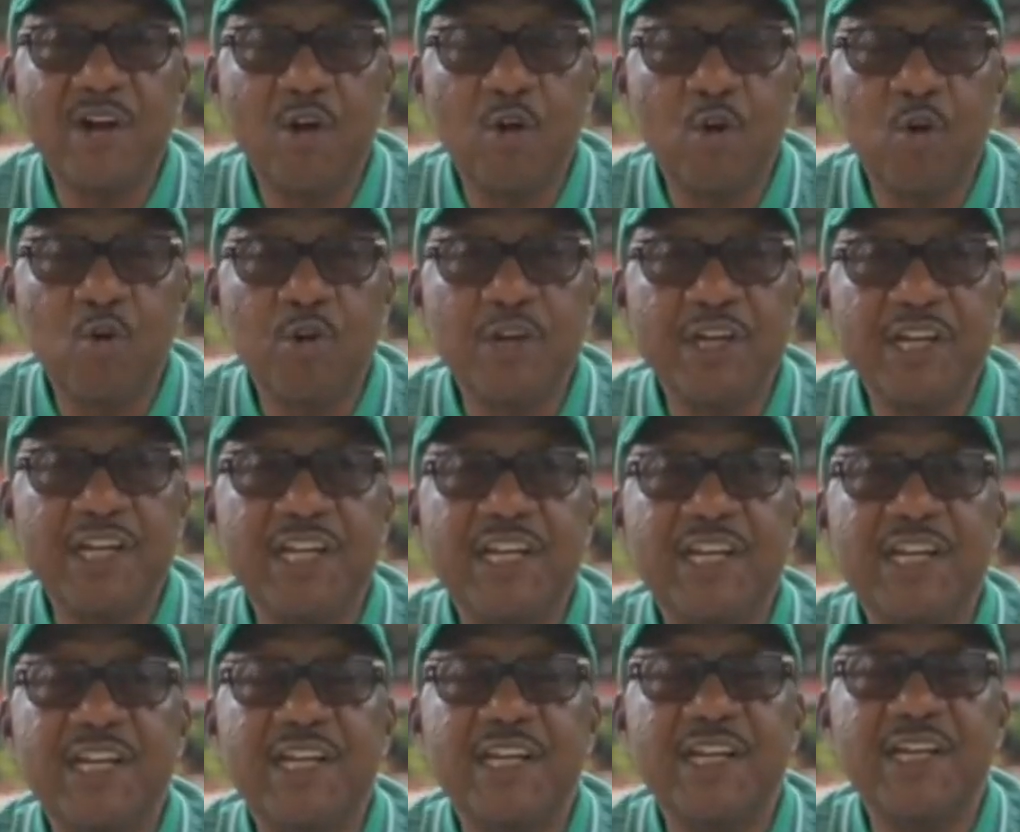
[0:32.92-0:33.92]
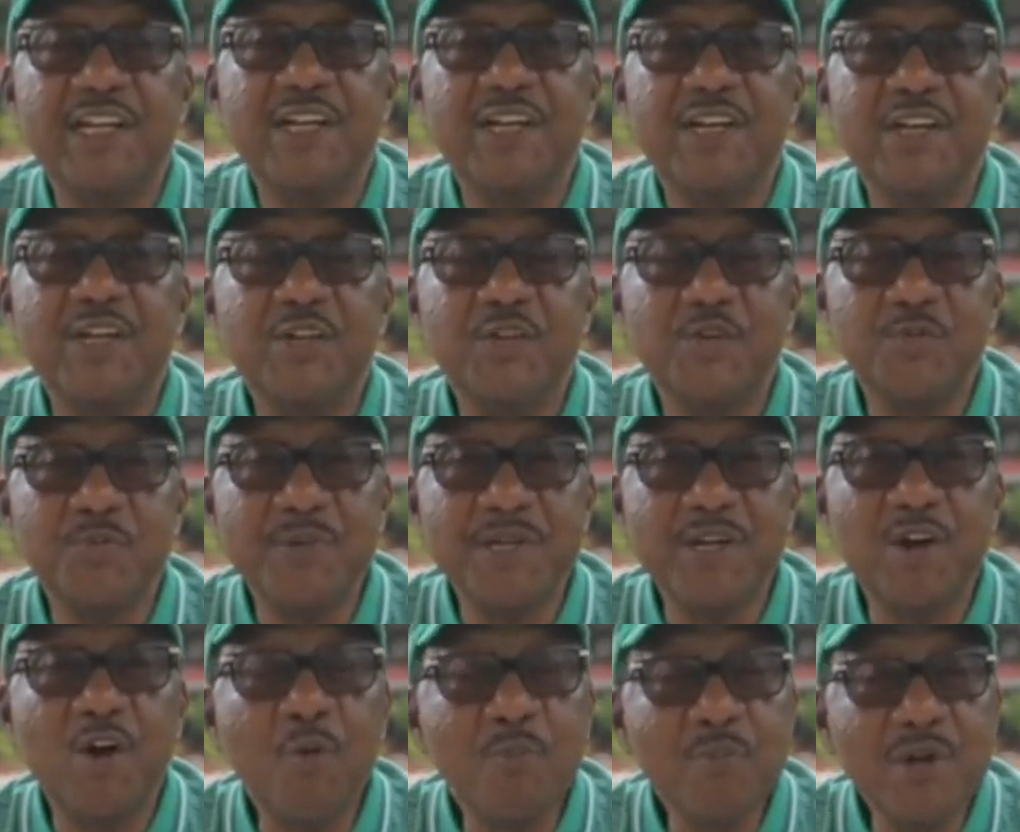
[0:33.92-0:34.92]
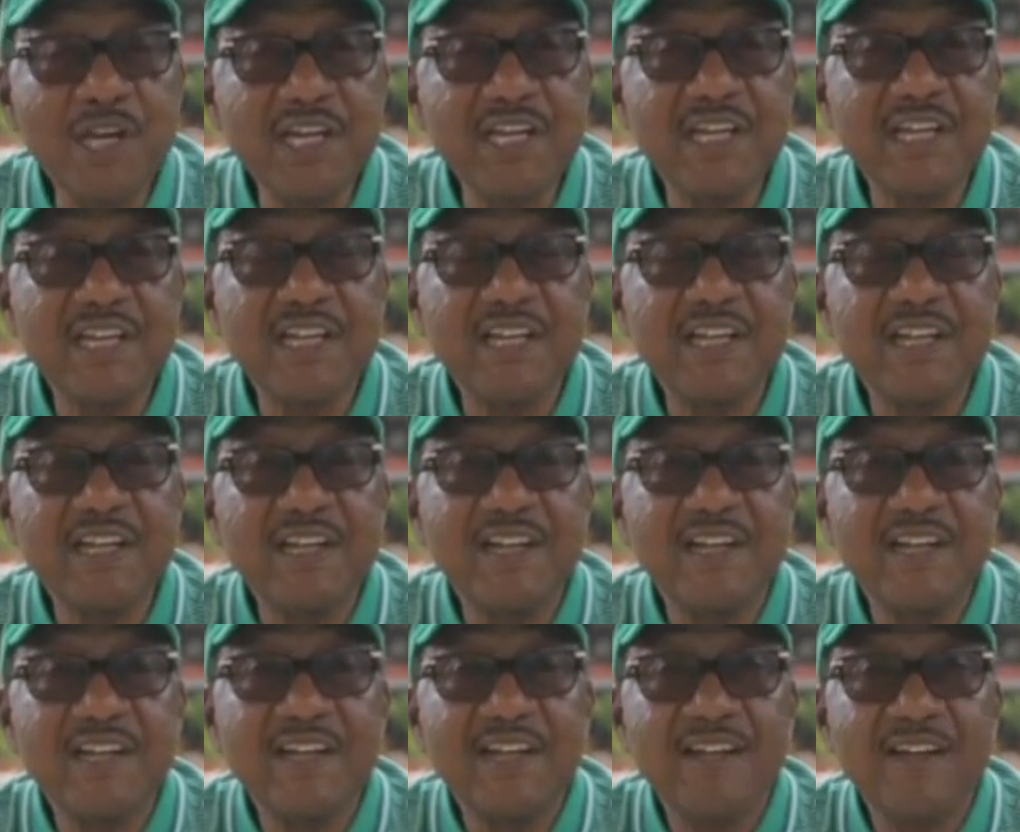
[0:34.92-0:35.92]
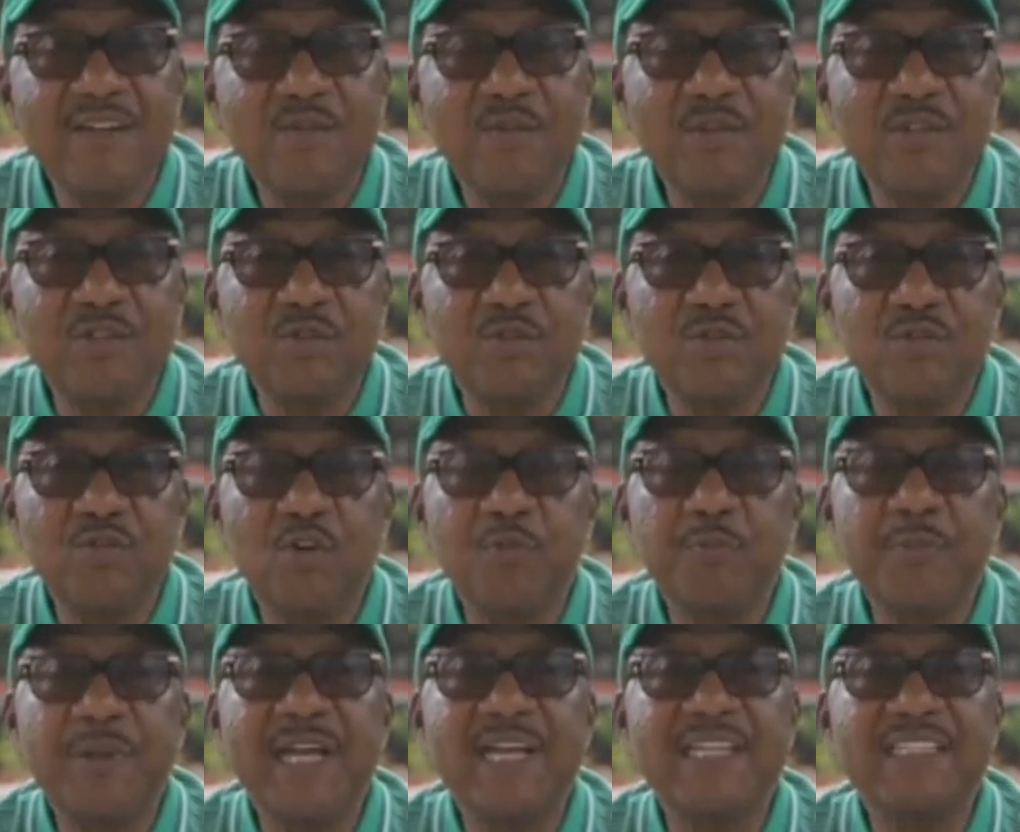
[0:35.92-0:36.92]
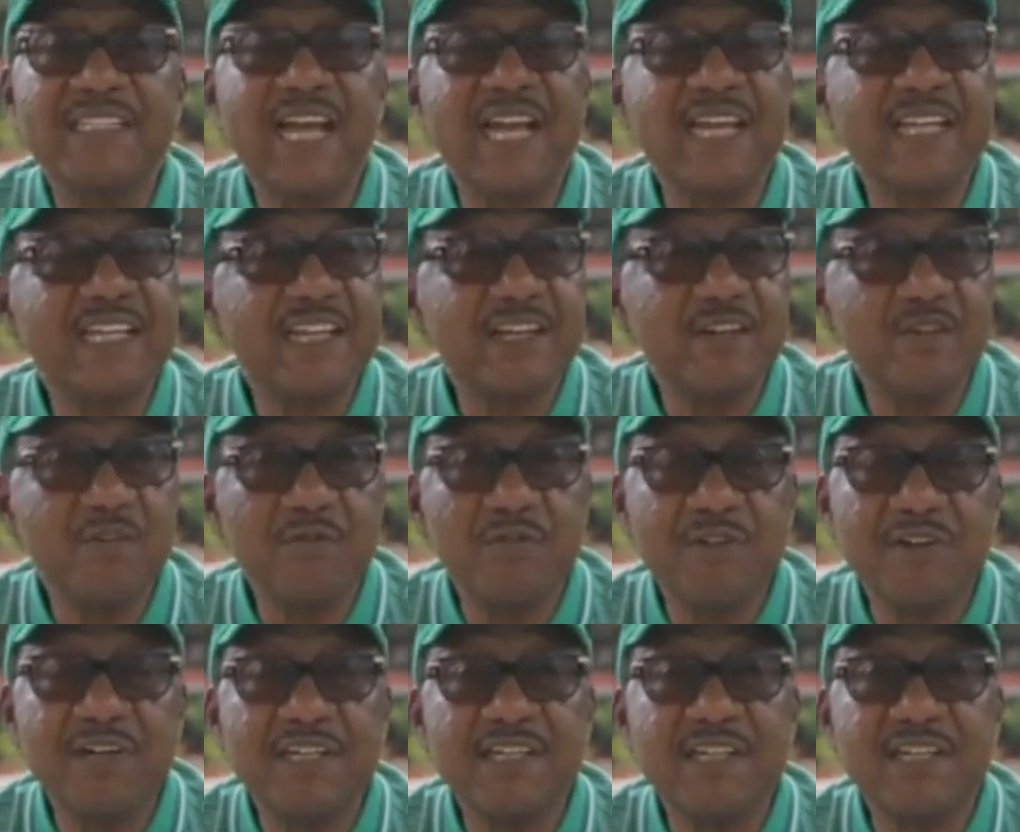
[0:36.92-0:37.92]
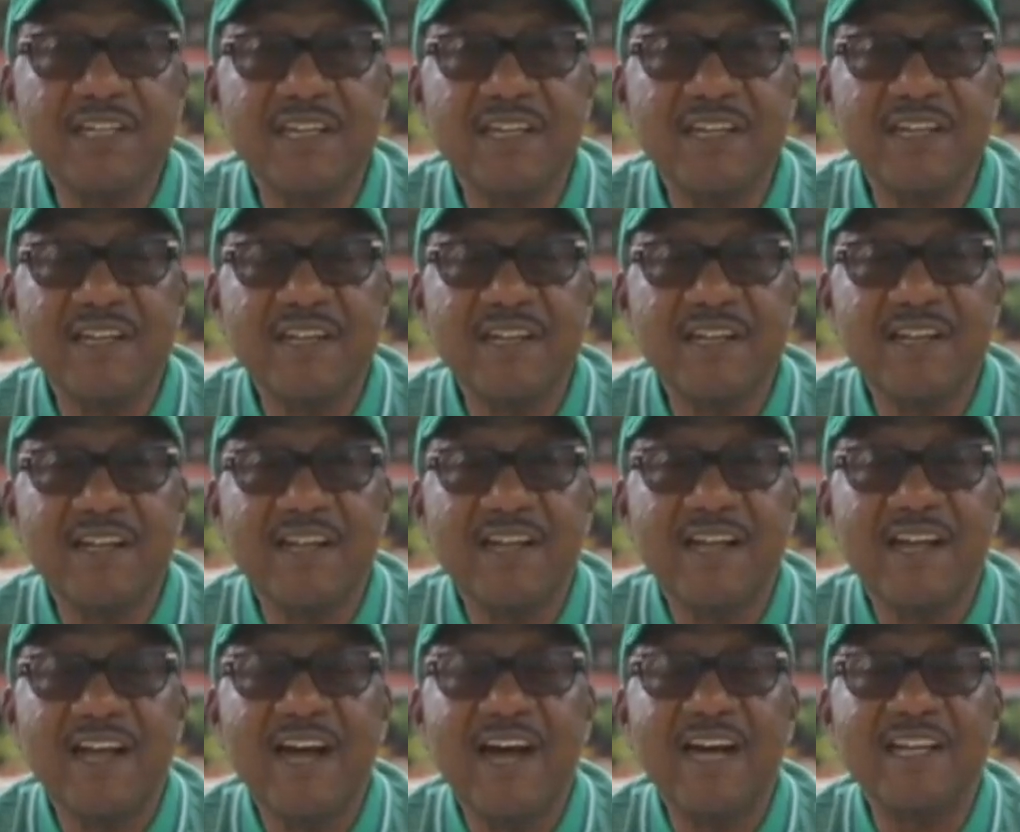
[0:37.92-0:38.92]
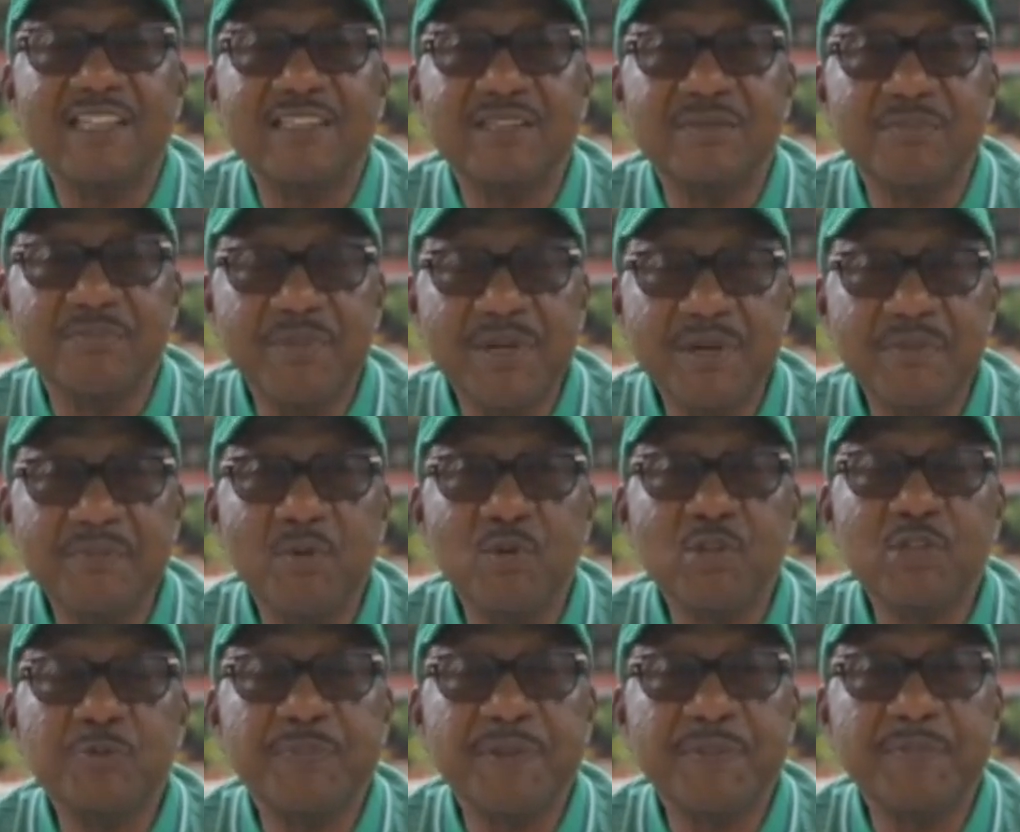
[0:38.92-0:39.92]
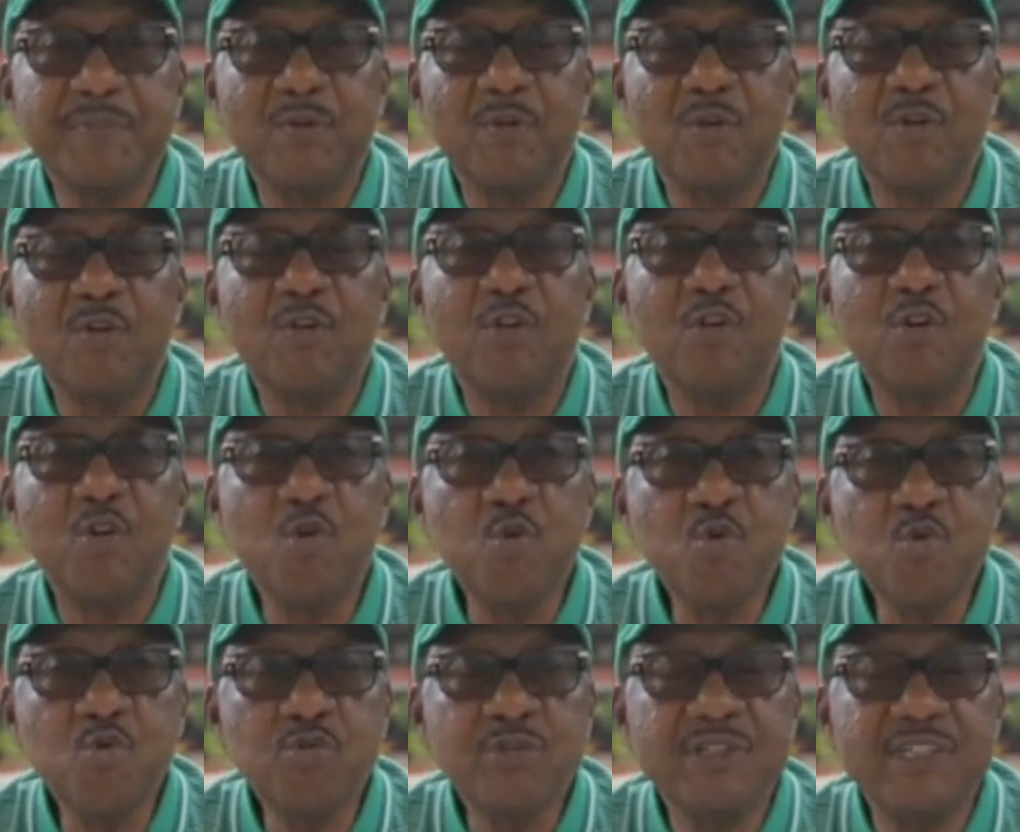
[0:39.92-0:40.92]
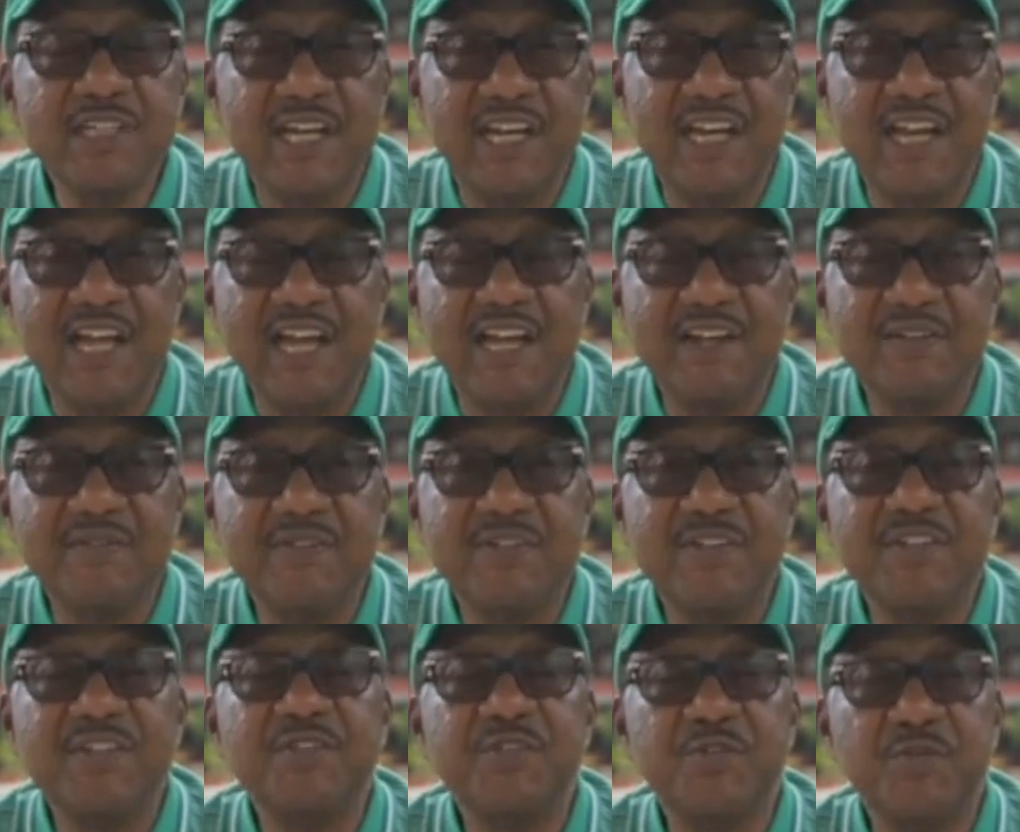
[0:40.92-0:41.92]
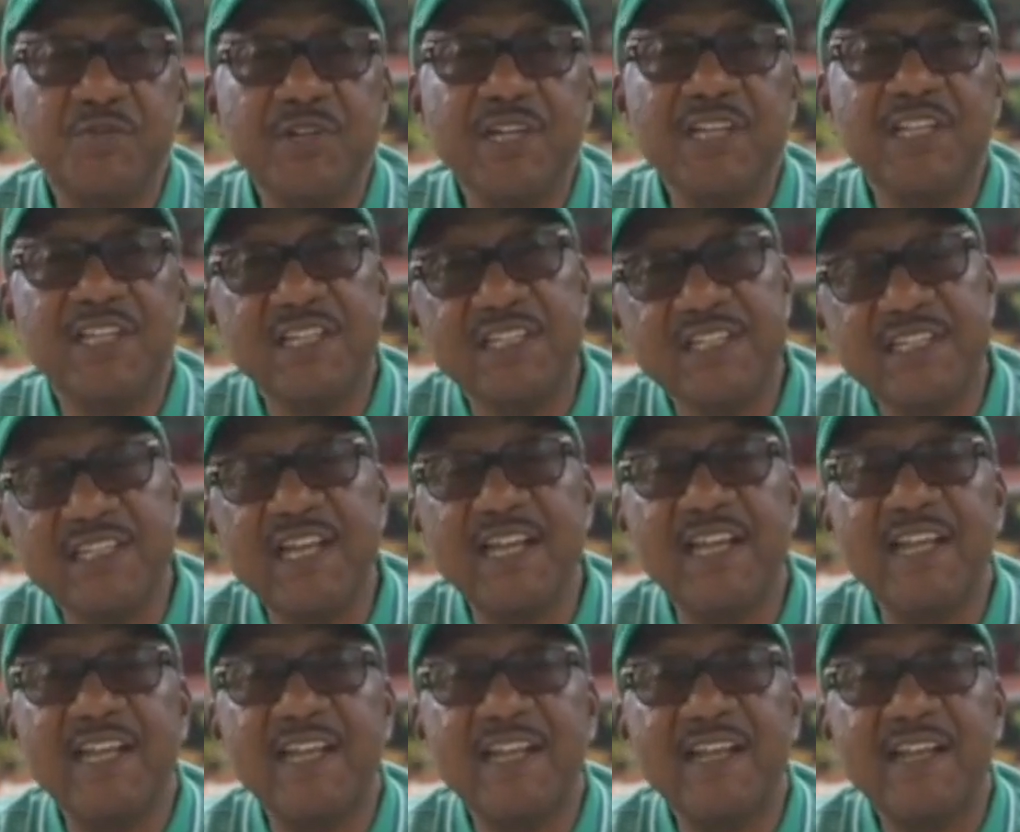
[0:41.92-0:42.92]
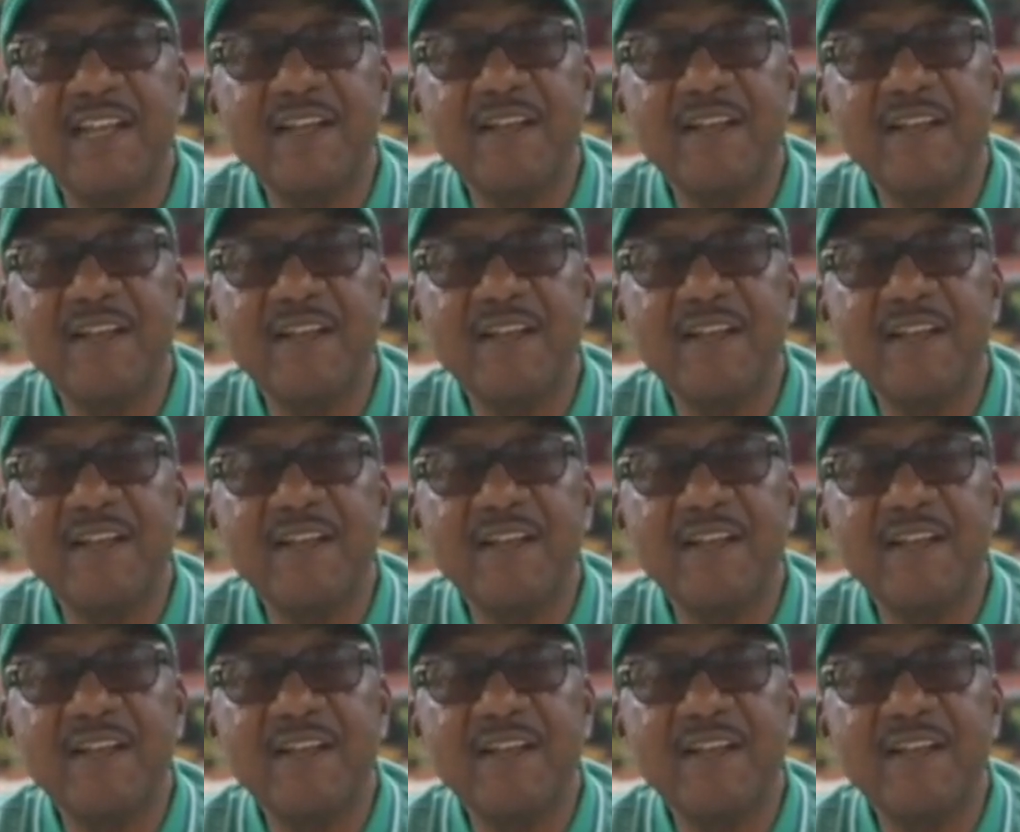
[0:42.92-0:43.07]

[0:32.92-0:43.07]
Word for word: we all need to be homely. We should not be excited over it, as most people lose their lives during this day